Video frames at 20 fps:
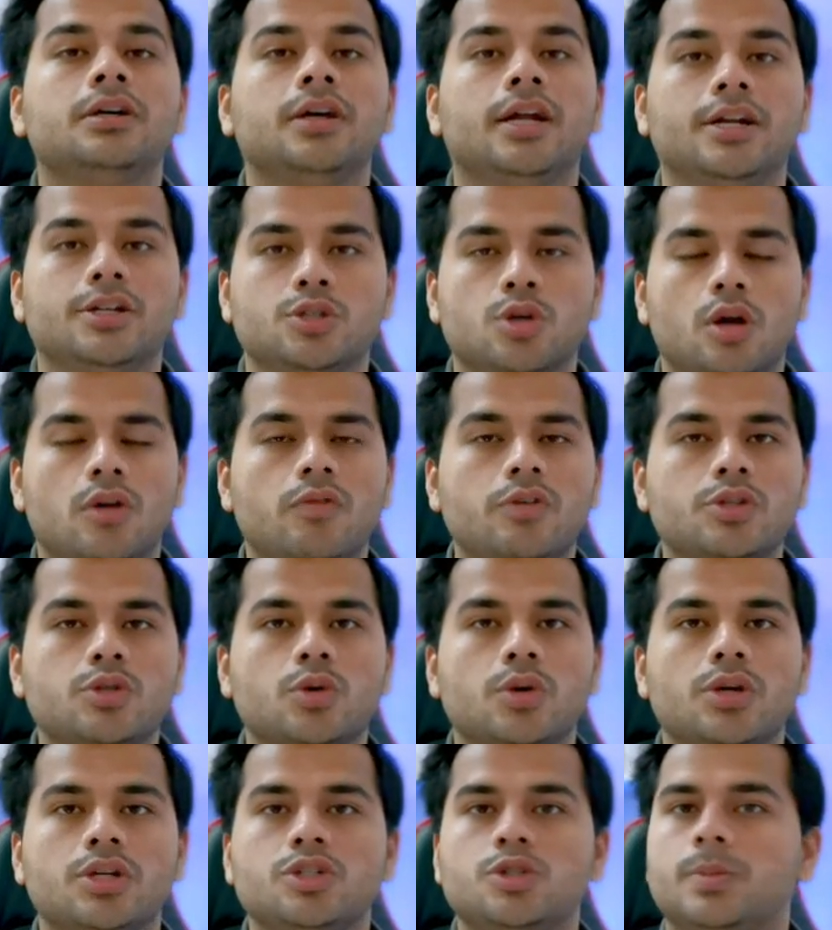It is always
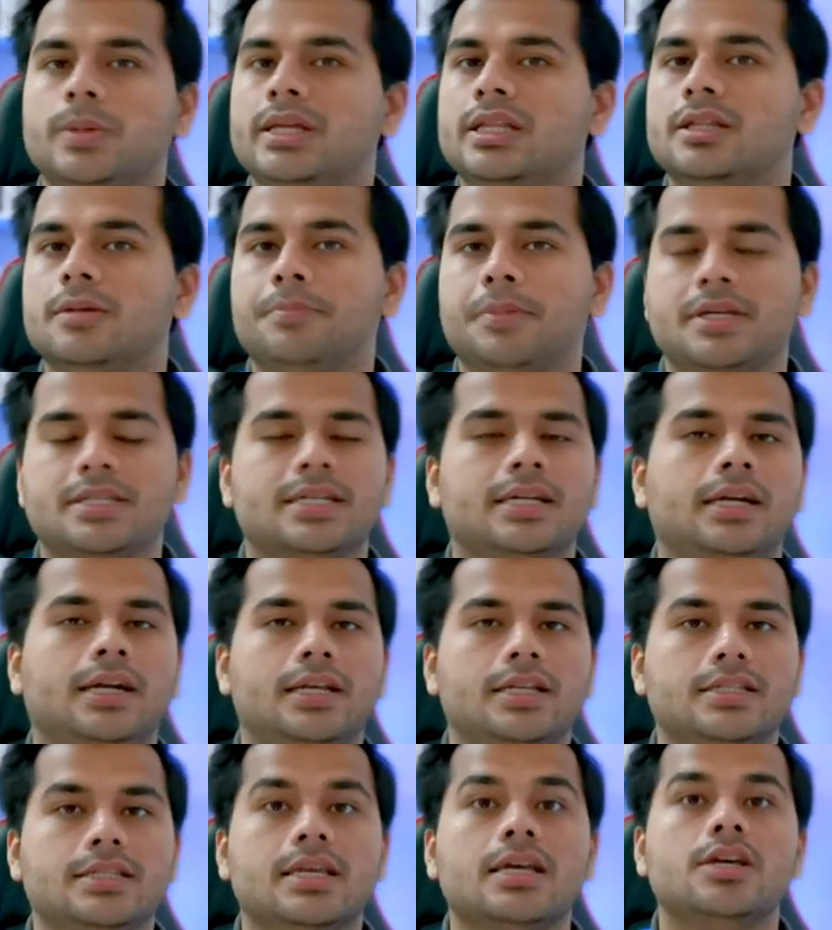going to be in the present
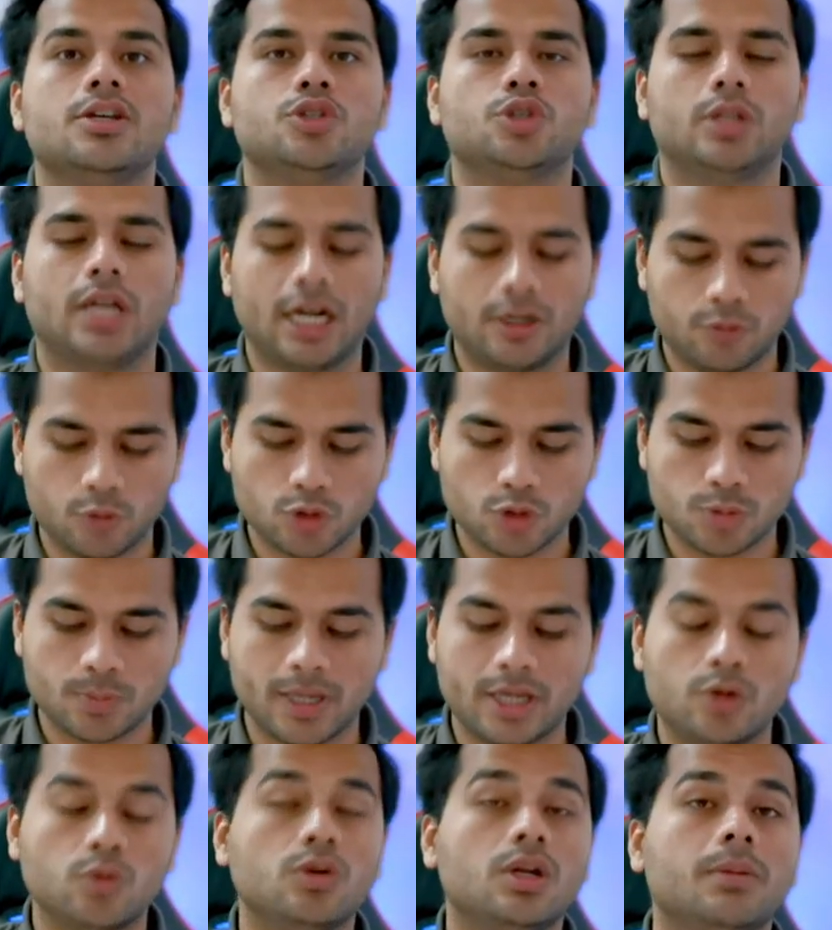tense. So that was
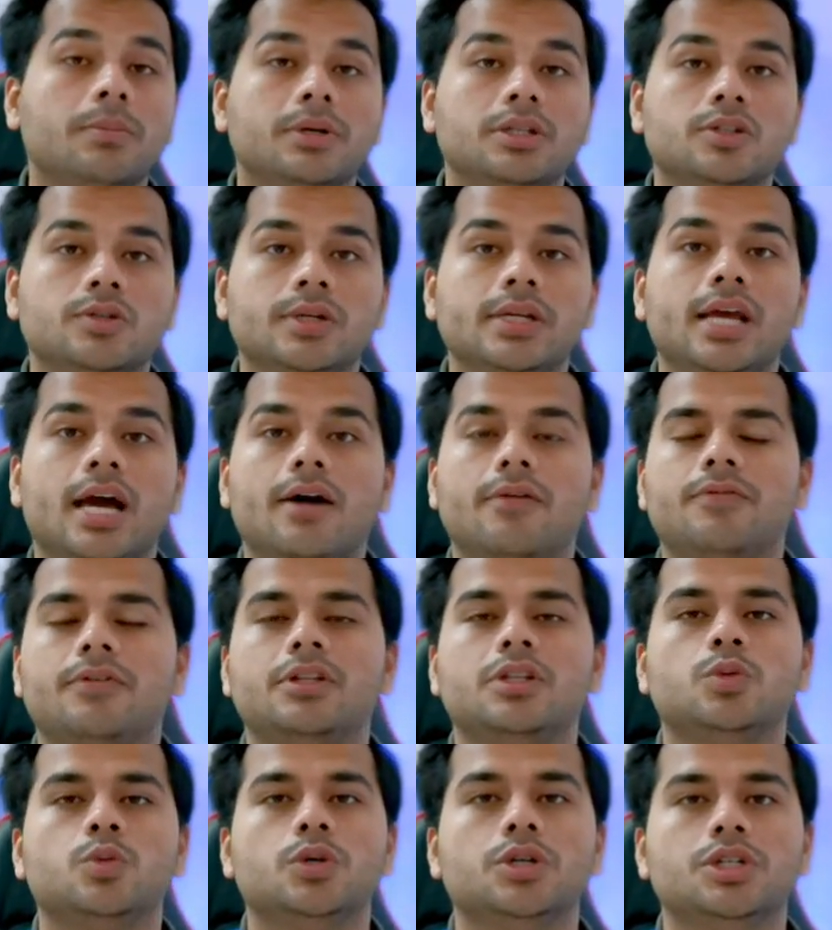my rule number 3.
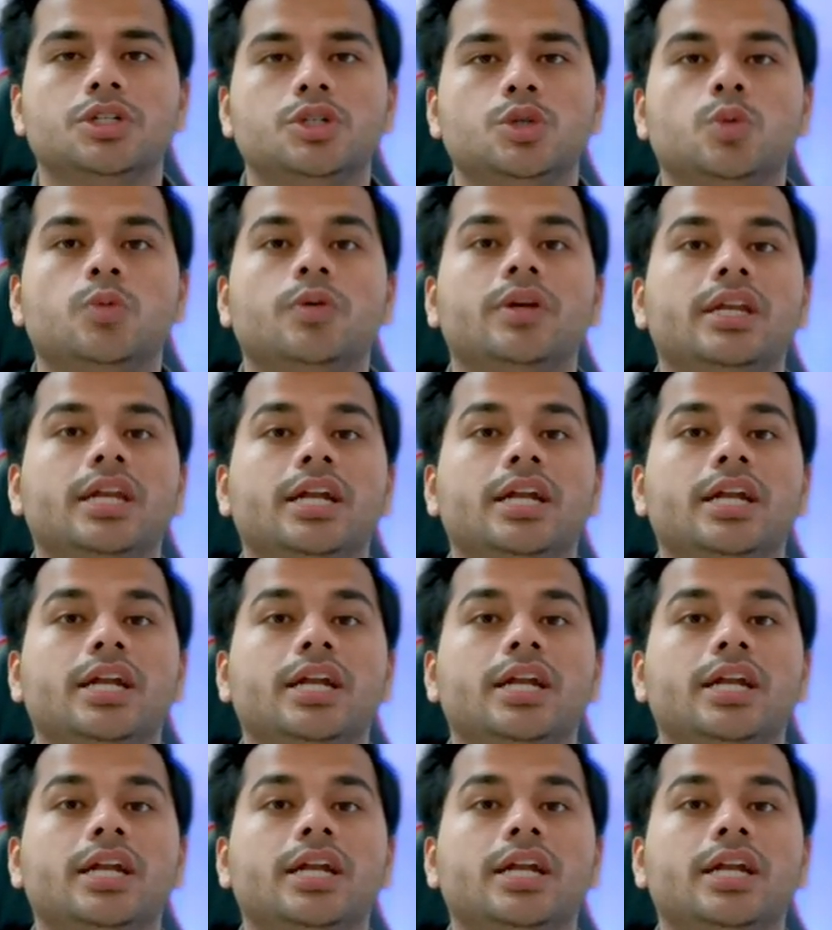After the word to, we